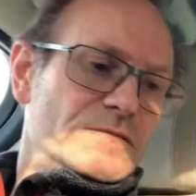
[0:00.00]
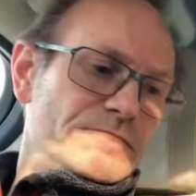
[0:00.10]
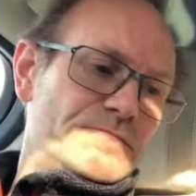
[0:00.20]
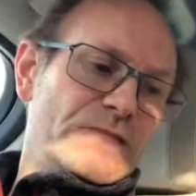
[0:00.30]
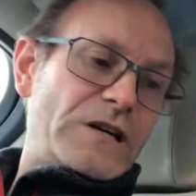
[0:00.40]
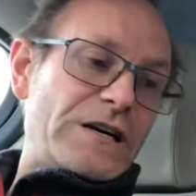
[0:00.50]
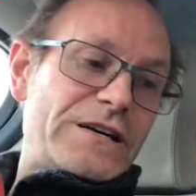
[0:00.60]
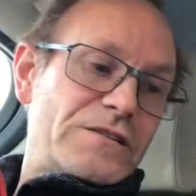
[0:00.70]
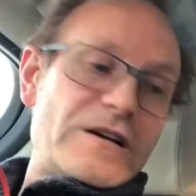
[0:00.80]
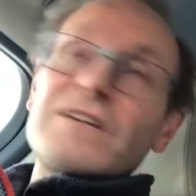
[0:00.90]

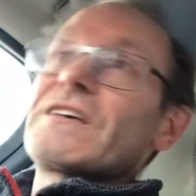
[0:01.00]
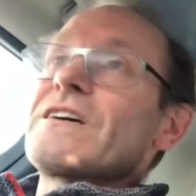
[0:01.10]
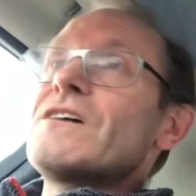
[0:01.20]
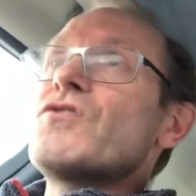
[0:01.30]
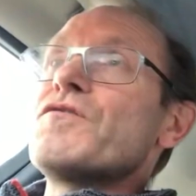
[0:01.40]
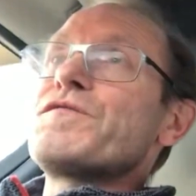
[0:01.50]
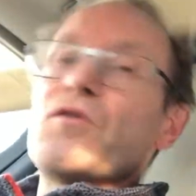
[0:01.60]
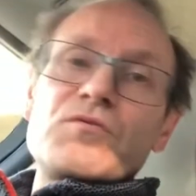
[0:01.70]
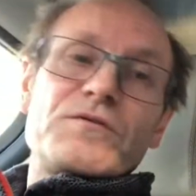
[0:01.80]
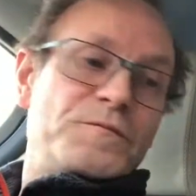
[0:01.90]
Yeah, I cannot
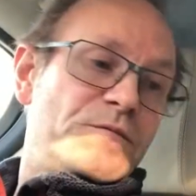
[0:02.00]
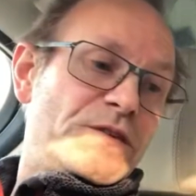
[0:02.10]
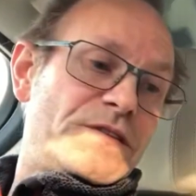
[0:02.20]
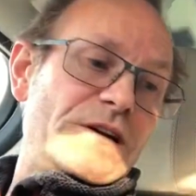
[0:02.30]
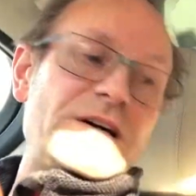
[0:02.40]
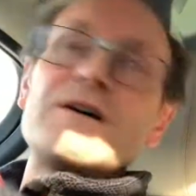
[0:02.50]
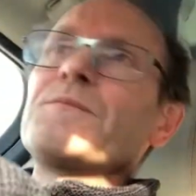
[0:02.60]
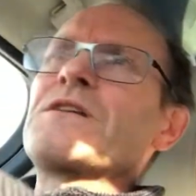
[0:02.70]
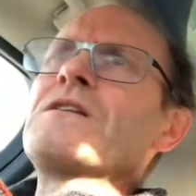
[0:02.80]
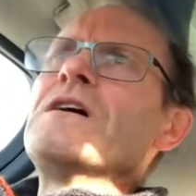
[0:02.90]
fault them with that. I
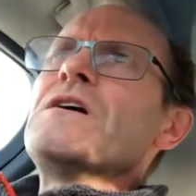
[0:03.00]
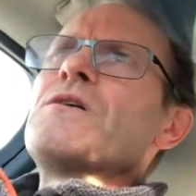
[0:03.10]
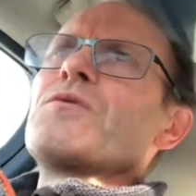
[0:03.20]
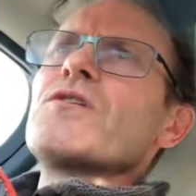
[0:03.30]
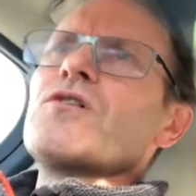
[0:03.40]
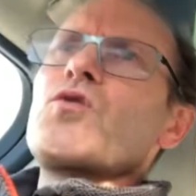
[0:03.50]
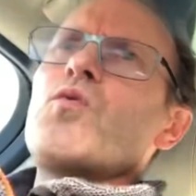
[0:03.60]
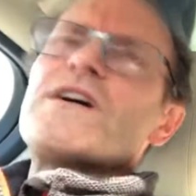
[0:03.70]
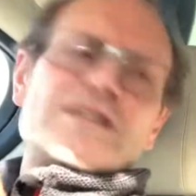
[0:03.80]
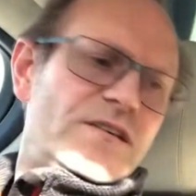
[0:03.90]
mean, we're not
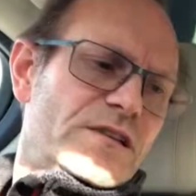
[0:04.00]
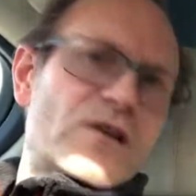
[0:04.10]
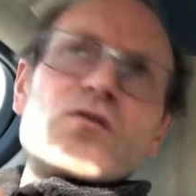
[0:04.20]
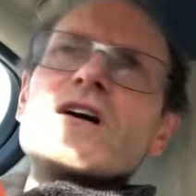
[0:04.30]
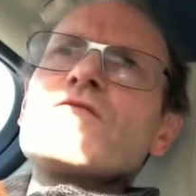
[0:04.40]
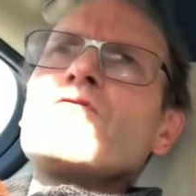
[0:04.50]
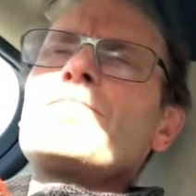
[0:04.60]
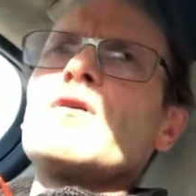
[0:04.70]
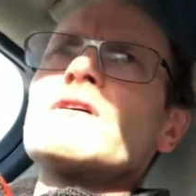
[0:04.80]
quite at the arrival point